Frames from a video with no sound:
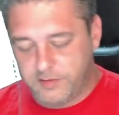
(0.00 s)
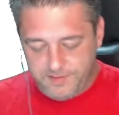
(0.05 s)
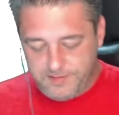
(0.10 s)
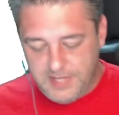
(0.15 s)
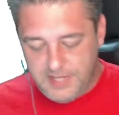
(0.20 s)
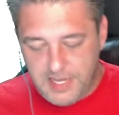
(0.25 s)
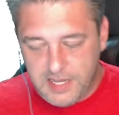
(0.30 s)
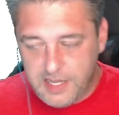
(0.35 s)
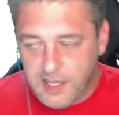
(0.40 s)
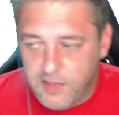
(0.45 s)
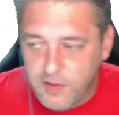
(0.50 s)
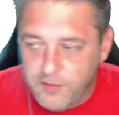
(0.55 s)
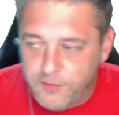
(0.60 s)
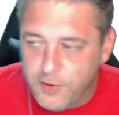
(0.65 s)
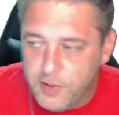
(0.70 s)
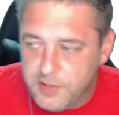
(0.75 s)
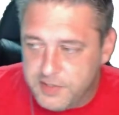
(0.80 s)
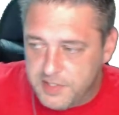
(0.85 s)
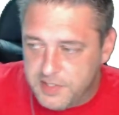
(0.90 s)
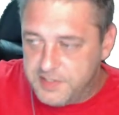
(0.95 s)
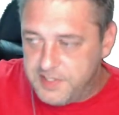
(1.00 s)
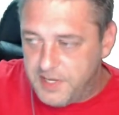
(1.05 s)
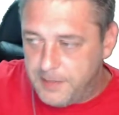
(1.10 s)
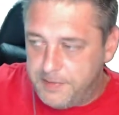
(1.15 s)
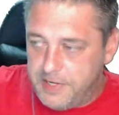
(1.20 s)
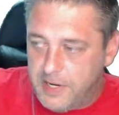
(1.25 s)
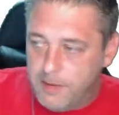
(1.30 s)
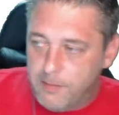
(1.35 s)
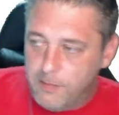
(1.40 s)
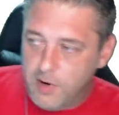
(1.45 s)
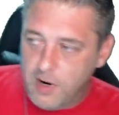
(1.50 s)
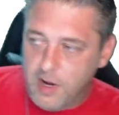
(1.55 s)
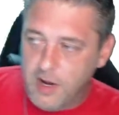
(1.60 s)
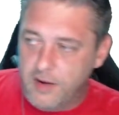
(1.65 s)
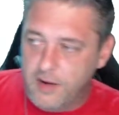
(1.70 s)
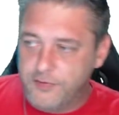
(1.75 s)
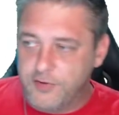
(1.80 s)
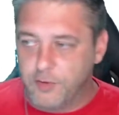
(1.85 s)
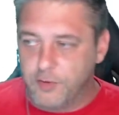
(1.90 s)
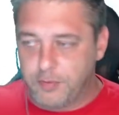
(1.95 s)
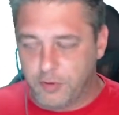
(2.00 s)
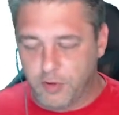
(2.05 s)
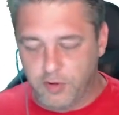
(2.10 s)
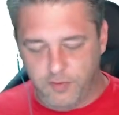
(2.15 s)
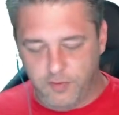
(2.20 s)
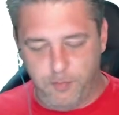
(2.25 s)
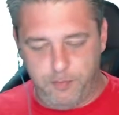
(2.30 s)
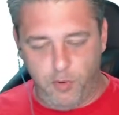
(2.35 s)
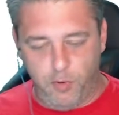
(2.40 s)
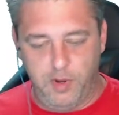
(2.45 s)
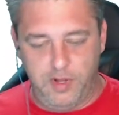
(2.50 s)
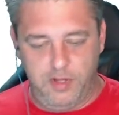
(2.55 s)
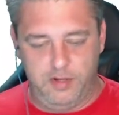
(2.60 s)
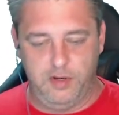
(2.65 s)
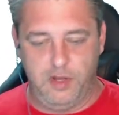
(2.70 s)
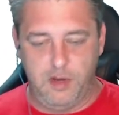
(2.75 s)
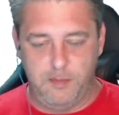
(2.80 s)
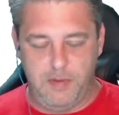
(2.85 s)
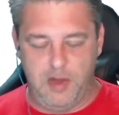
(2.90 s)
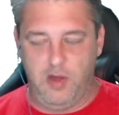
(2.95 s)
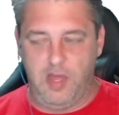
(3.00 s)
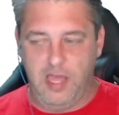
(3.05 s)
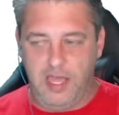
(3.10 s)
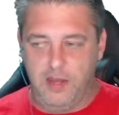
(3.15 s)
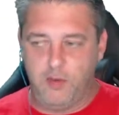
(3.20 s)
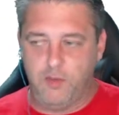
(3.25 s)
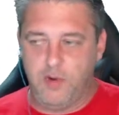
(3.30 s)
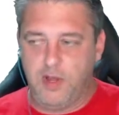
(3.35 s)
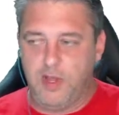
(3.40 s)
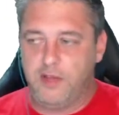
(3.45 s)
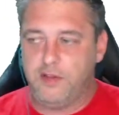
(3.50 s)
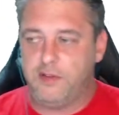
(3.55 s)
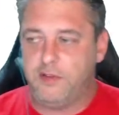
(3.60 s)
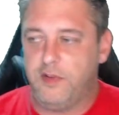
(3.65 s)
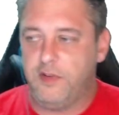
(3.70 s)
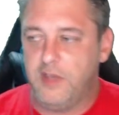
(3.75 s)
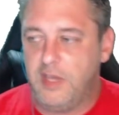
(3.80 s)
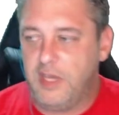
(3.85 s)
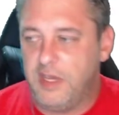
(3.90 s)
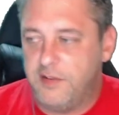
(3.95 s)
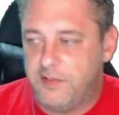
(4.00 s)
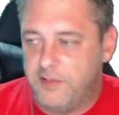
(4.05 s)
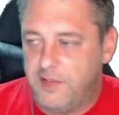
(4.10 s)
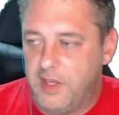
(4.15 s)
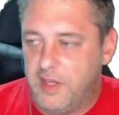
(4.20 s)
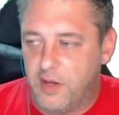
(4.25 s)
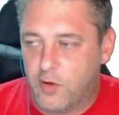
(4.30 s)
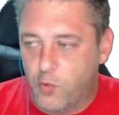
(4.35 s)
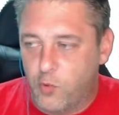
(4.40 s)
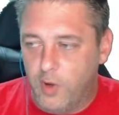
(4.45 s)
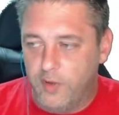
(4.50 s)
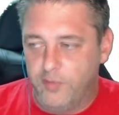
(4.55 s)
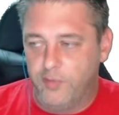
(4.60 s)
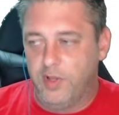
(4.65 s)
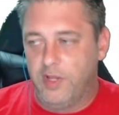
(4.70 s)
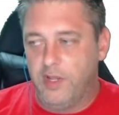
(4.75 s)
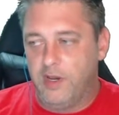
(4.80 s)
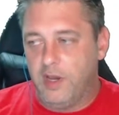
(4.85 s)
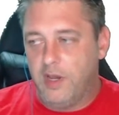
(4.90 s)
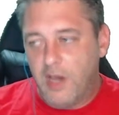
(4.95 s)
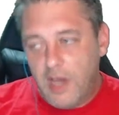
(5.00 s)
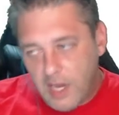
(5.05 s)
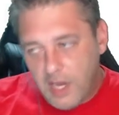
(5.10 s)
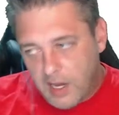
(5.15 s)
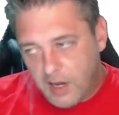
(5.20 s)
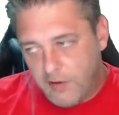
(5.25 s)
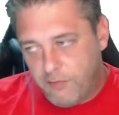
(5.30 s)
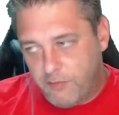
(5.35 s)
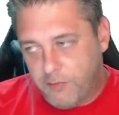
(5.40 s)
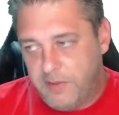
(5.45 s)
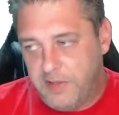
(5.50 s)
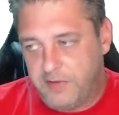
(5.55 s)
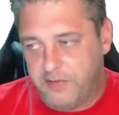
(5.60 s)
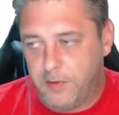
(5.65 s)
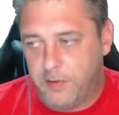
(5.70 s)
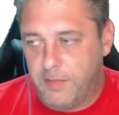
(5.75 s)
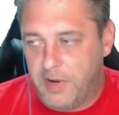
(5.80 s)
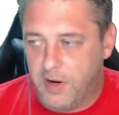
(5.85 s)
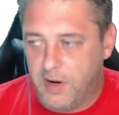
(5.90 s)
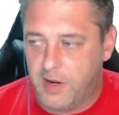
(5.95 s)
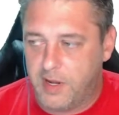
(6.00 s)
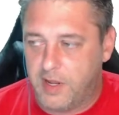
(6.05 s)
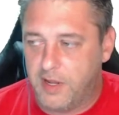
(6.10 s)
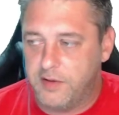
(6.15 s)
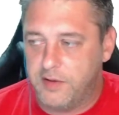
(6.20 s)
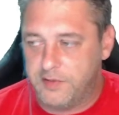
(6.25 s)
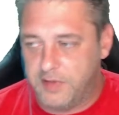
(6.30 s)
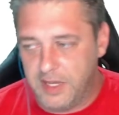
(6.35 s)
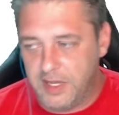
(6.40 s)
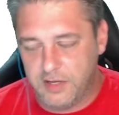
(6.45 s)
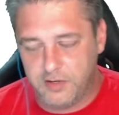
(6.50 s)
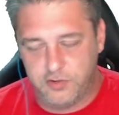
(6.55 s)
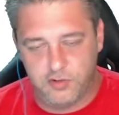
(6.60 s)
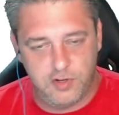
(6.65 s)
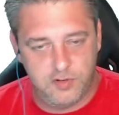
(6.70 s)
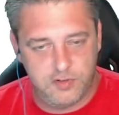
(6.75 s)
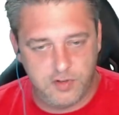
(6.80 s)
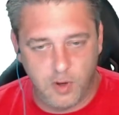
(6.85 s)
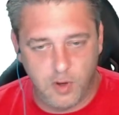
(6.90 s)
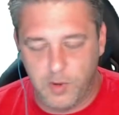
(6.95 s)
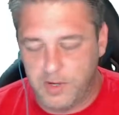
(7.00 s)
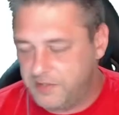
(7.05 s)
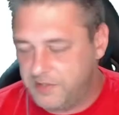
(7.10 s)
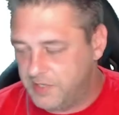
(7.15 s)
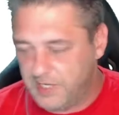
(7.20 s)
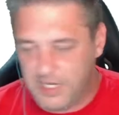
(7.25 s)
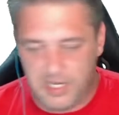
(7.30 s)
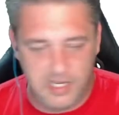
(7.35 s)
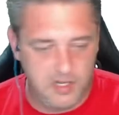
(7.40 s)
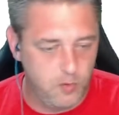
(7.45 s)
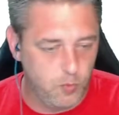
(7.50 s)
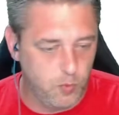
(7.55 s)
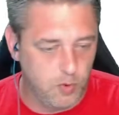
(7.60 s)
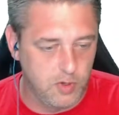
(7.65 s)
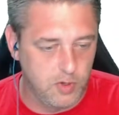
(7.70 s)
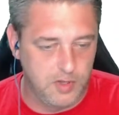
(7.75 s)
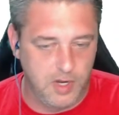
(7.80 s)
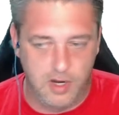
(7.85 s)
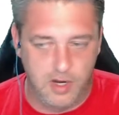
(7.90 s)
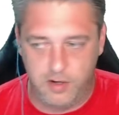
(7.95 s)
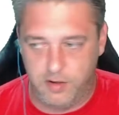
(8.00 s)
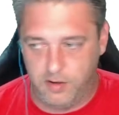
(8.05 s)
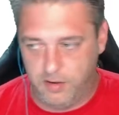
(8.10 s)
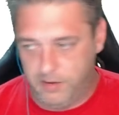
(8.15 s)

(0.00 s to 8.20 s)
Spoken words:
taking the 1st of September off to prove a point about hate raids is the equivalent of Miss America saying she's going to end world hunger.